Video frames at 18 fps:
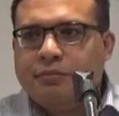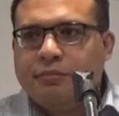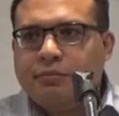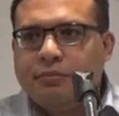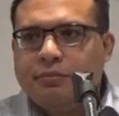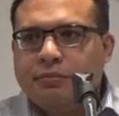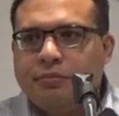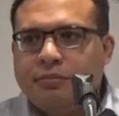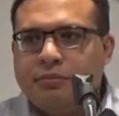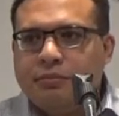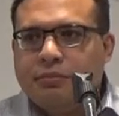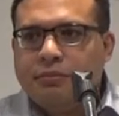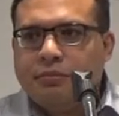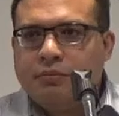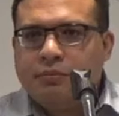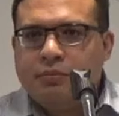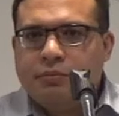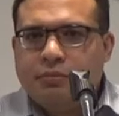
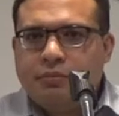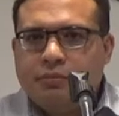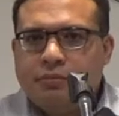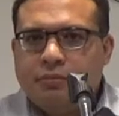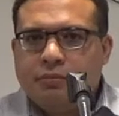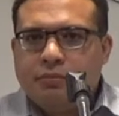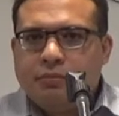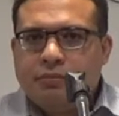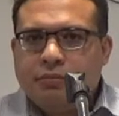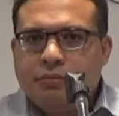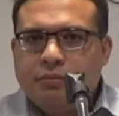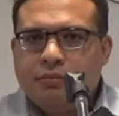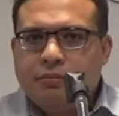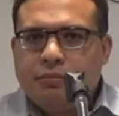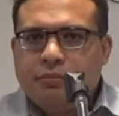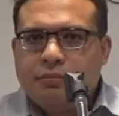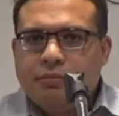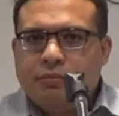
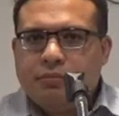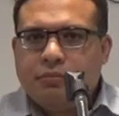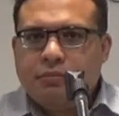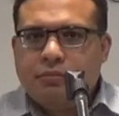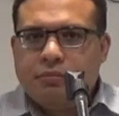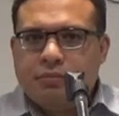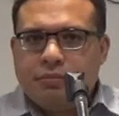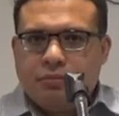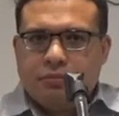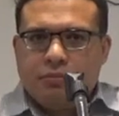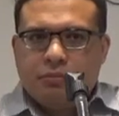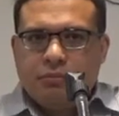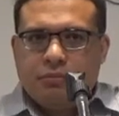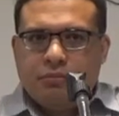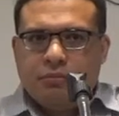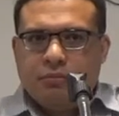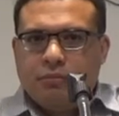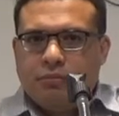
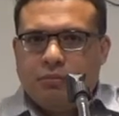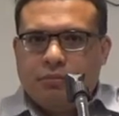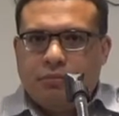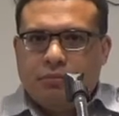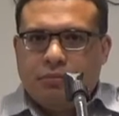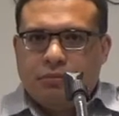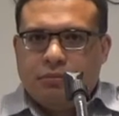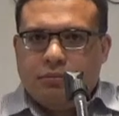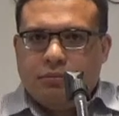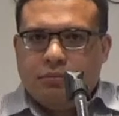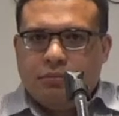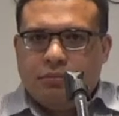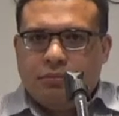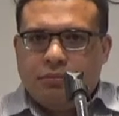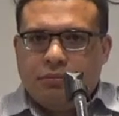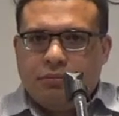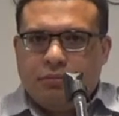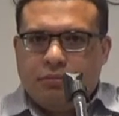
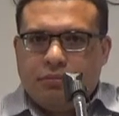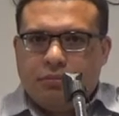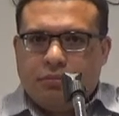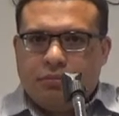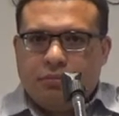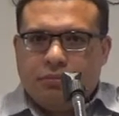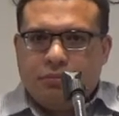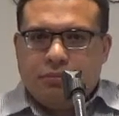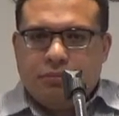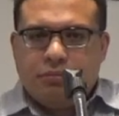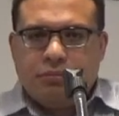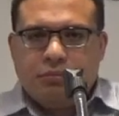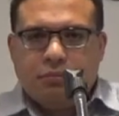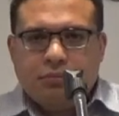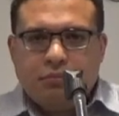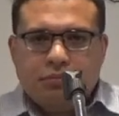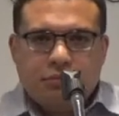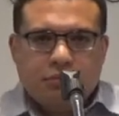
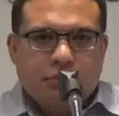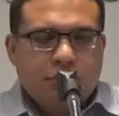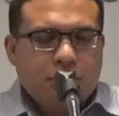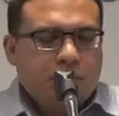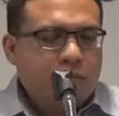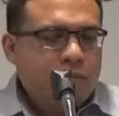Nobody speaks.